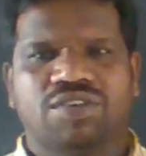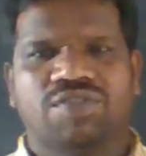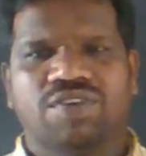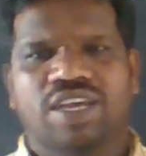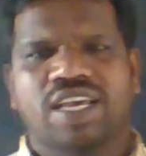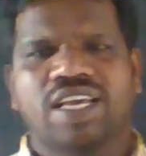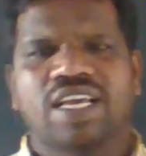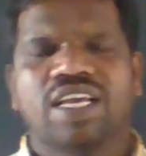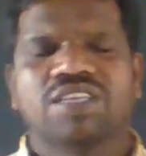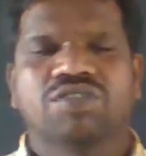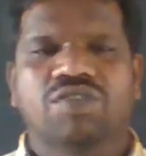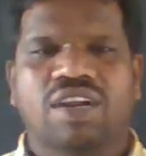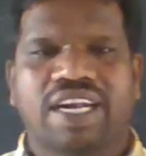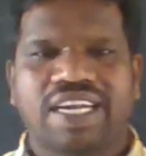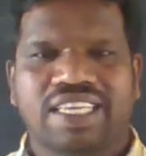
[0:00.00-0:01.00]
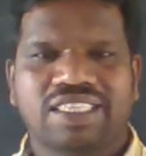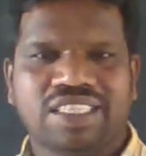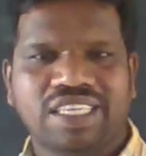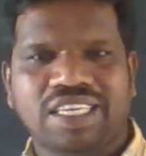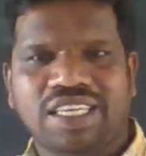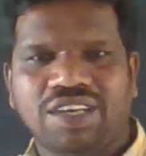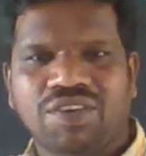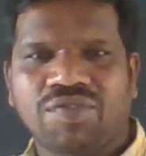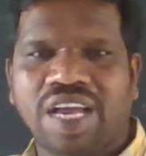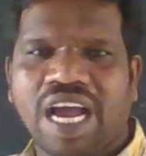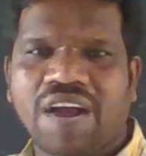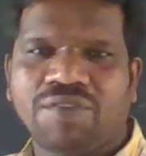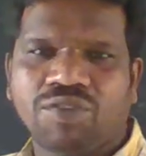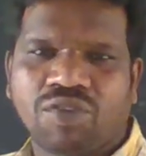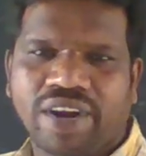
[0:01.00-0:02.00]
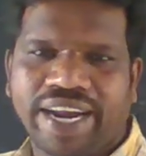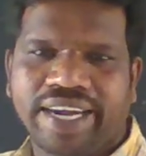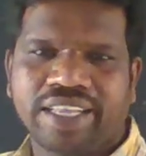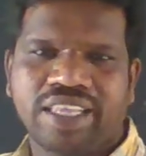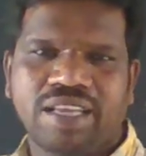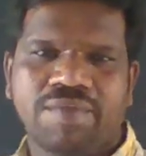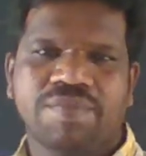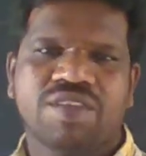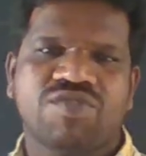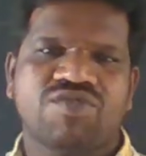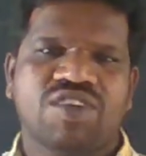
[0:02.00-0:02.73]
Okay, so let us see. We have to write the